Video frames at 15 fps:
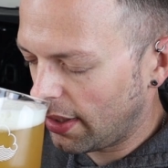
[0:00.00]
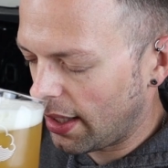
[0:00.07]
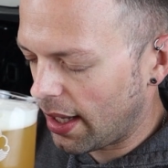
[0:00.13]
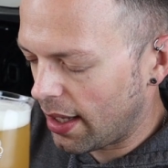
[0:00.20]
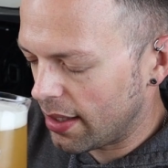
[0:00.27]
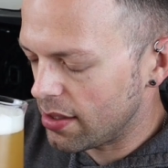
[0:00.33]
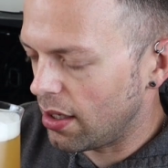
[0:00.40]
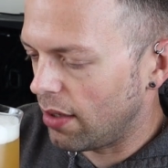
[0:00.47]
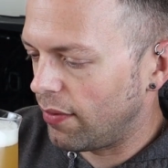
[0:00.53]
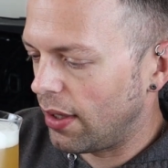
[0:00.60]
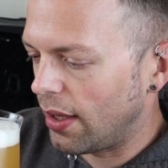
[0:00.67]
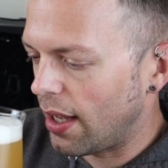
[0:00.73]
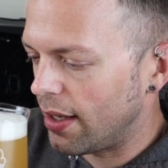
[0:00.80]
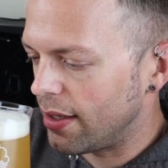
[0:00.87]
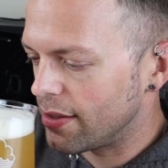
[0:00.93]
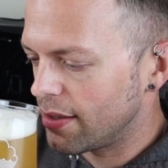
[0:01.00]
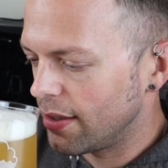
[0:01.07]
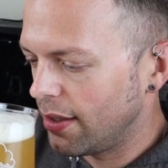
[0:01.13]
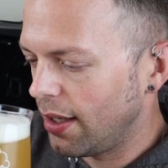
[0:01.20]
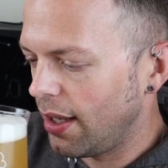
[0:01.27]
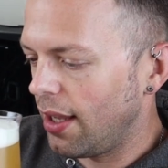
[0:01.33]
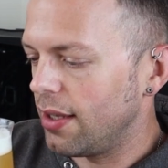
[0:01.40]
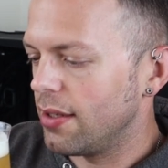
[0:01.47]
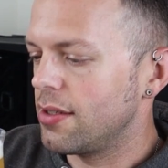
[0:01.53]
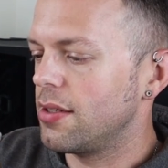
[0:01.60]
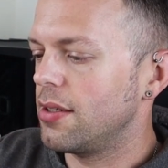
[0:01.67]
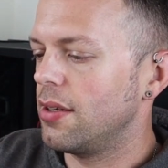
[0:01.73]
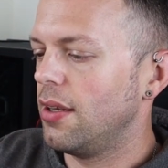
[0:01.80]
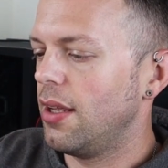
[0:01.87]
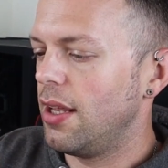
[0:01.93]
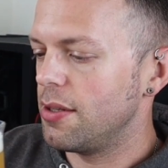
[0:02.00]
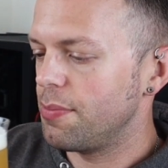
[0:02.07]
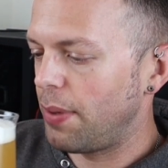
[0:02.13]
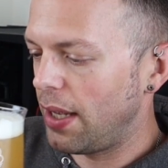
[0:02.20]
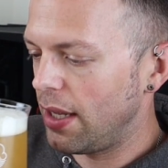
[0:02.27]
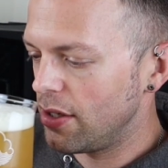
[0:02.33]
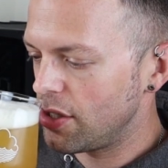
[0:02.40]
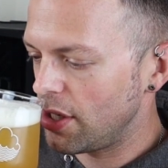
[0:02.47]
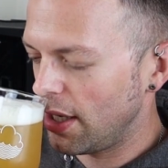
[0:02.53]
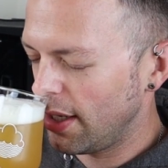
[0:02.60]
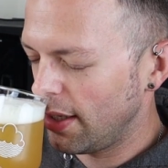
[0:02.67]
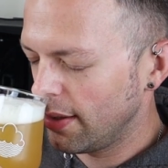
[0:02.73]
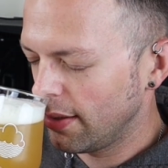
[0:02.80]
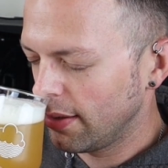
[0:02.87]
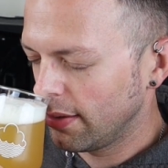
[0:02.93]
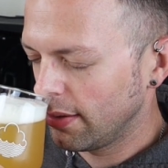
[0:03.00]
Yeah, it's lovely that is. It's it's peachy,